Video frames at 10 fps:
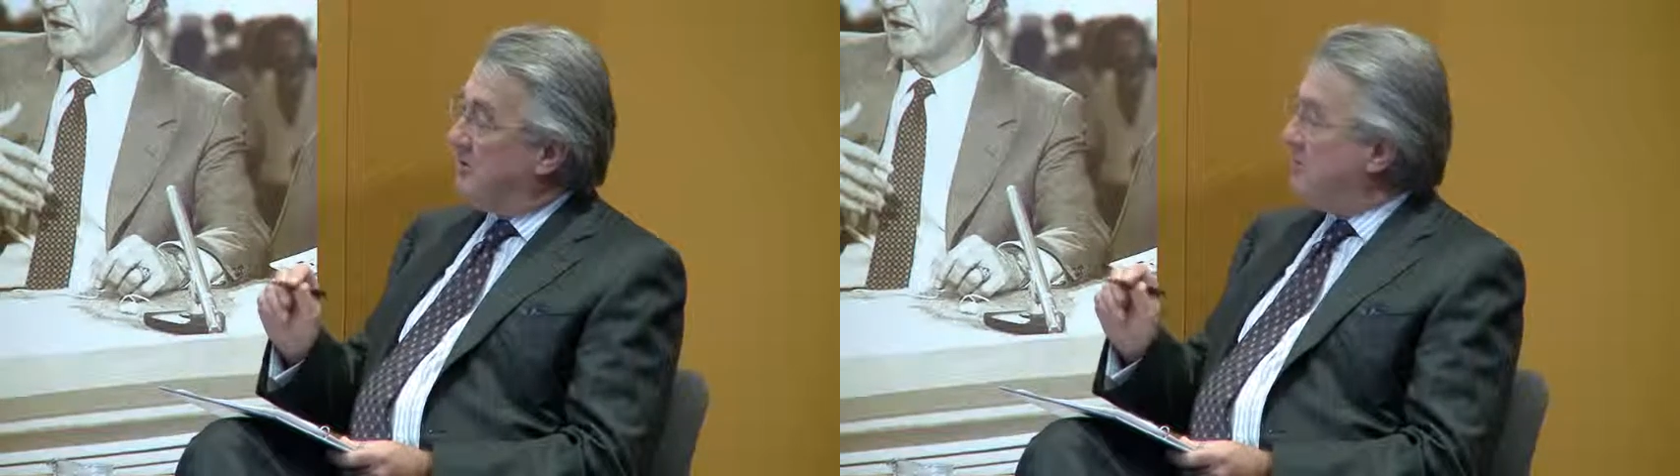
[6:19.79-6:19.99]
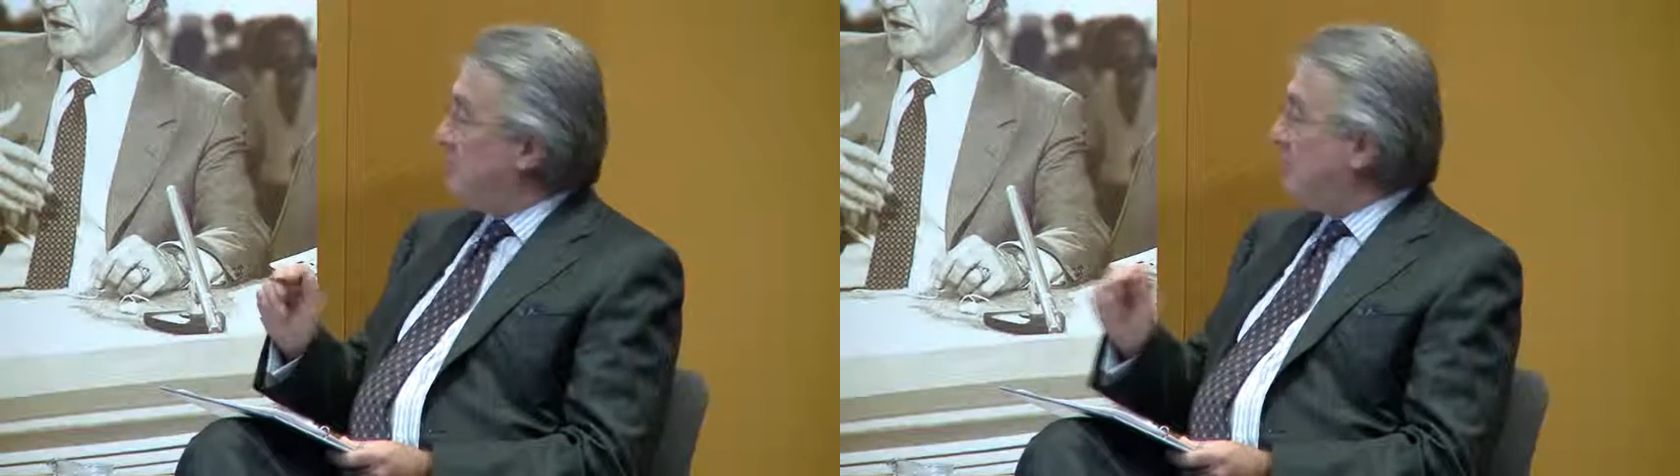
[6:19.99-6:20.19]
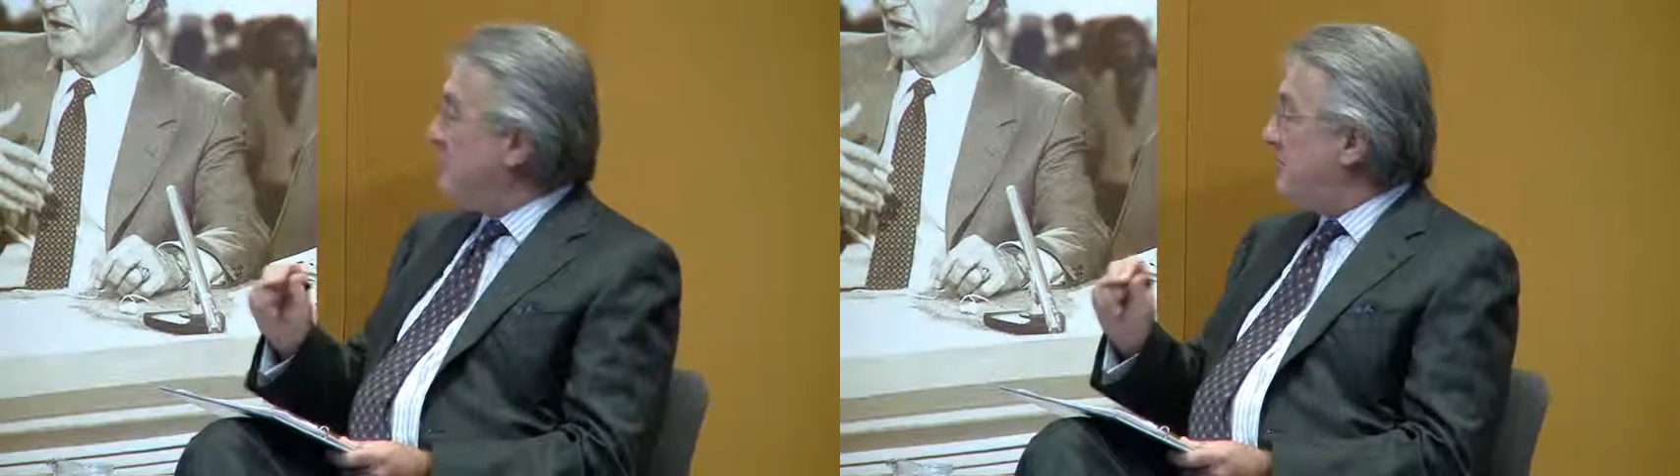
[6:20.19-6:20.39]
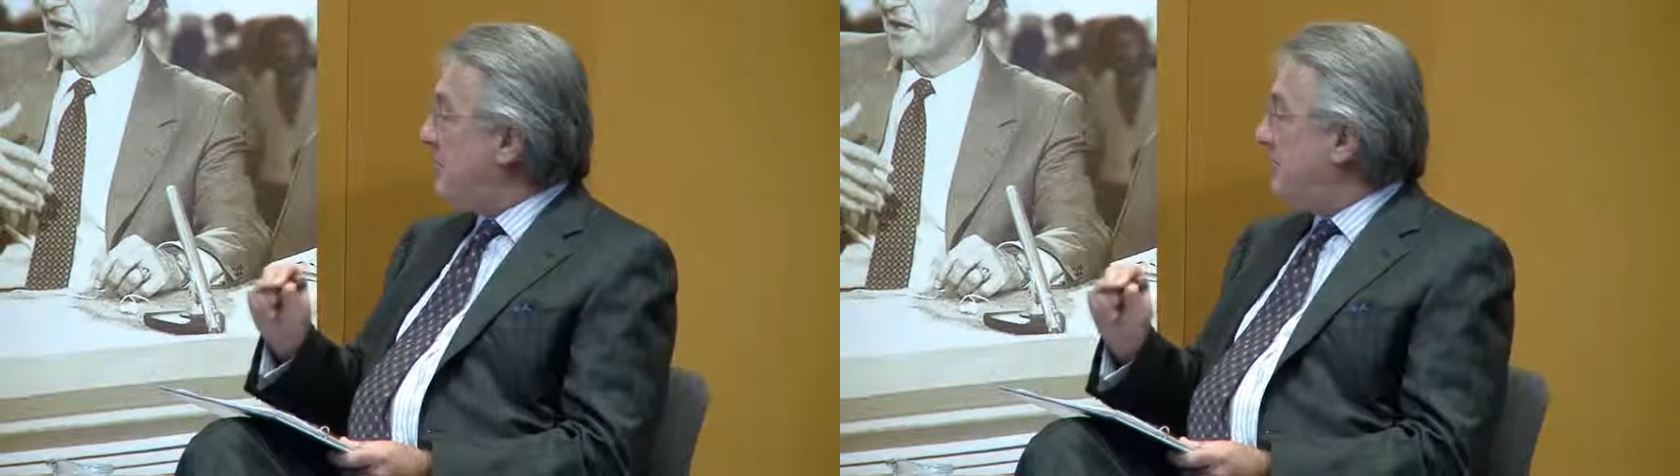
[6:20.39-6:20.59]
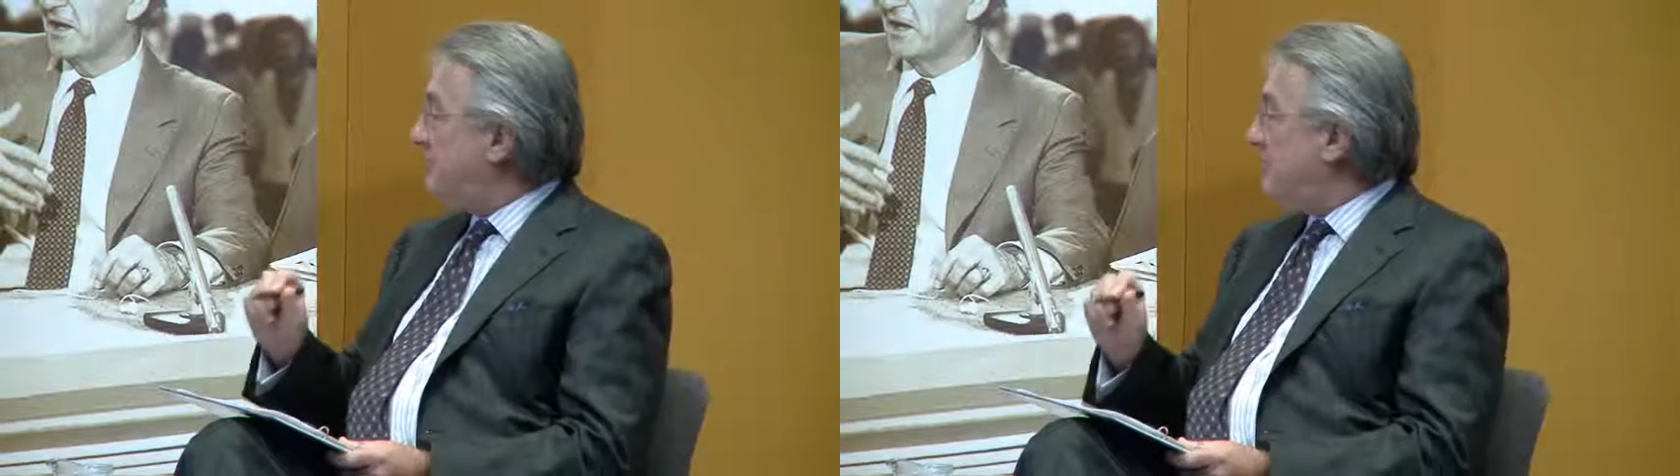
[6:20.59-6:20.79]
an important
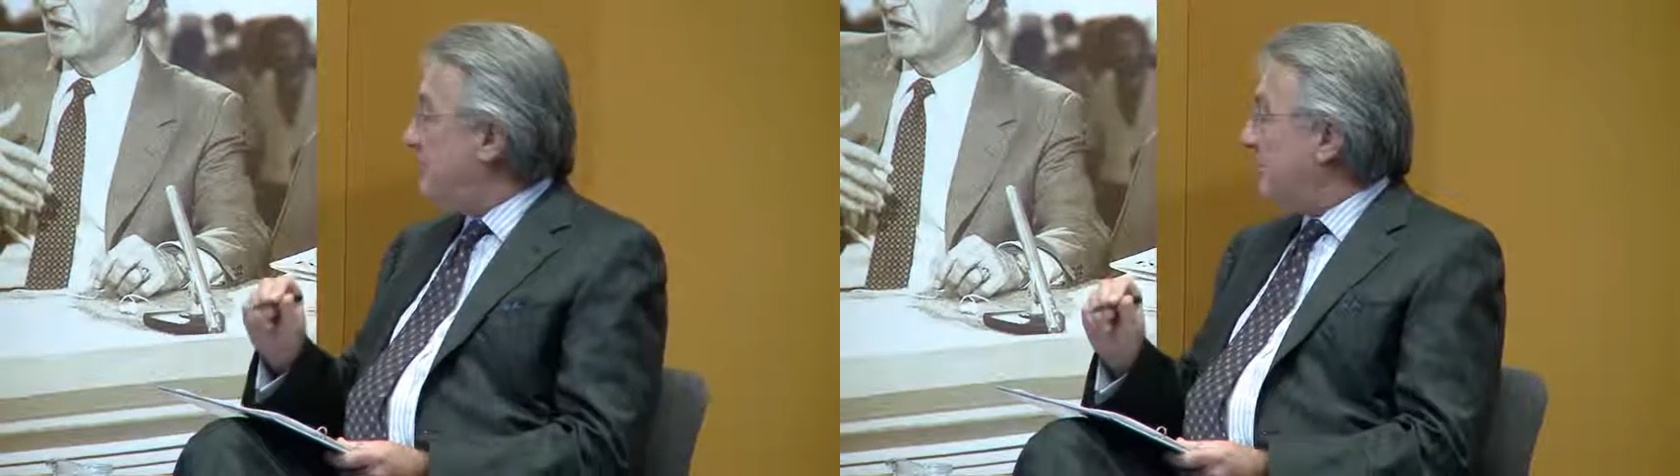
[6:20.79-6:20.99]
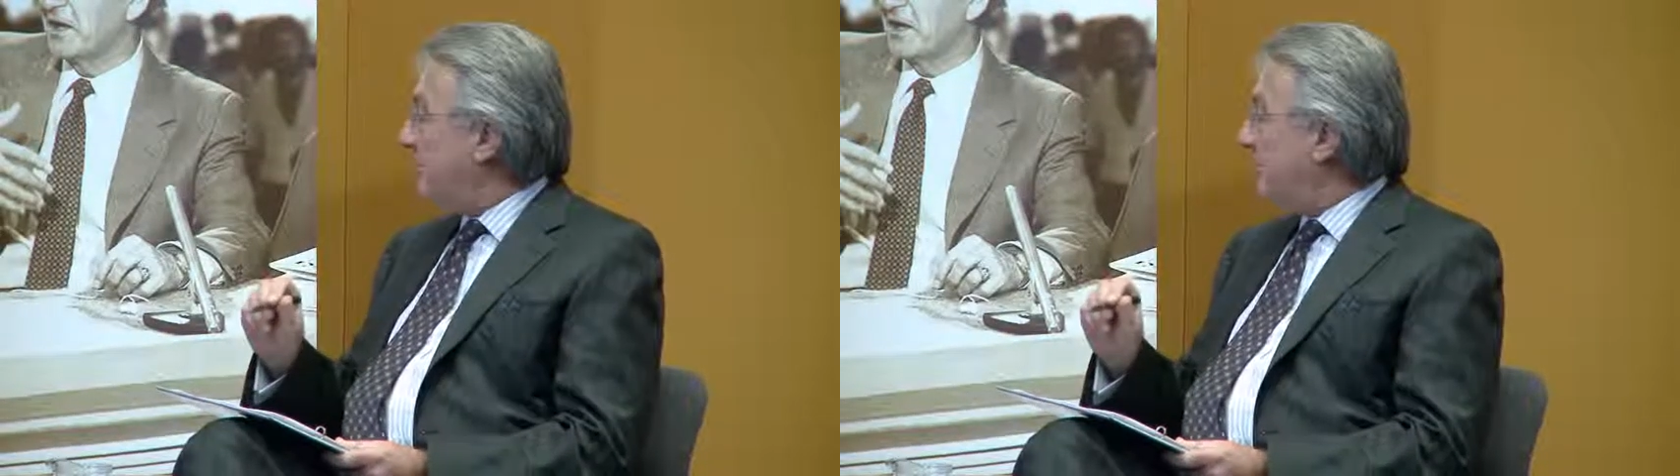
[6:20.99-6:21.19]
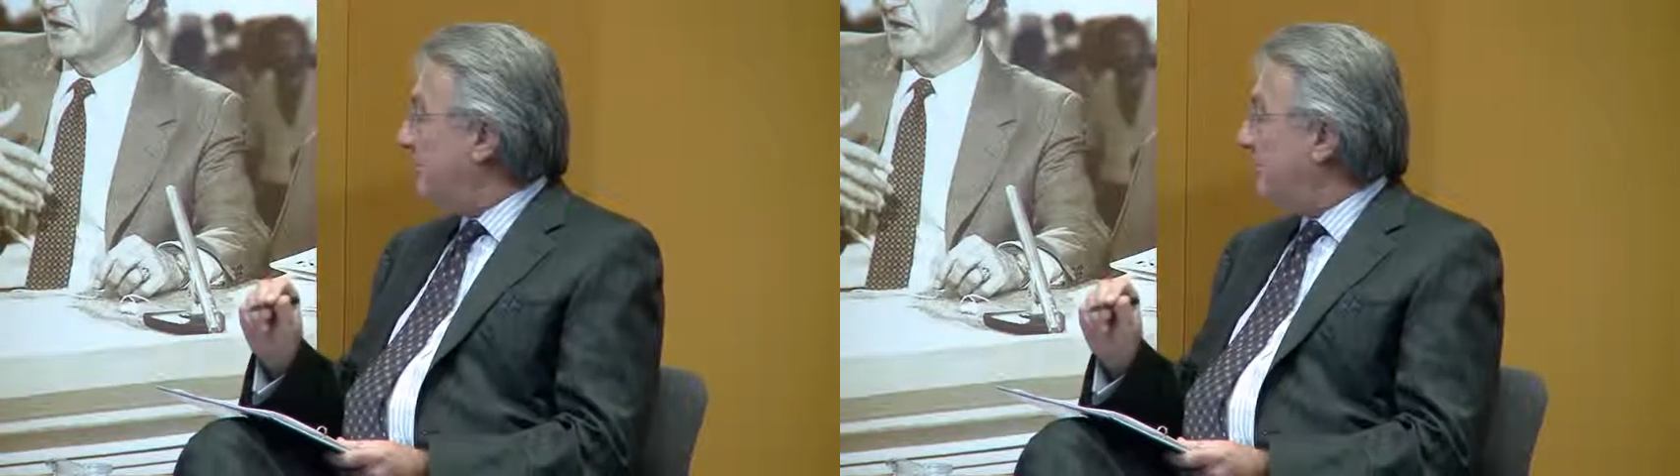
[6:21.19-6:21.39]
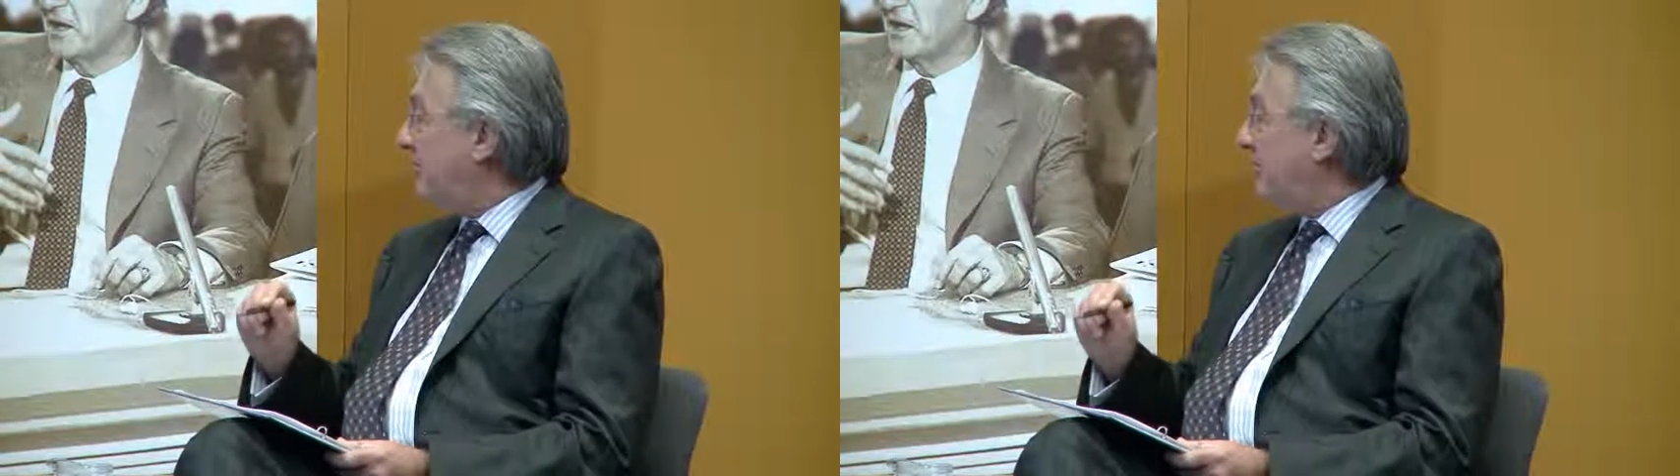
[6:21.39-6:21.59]
matter of sequence,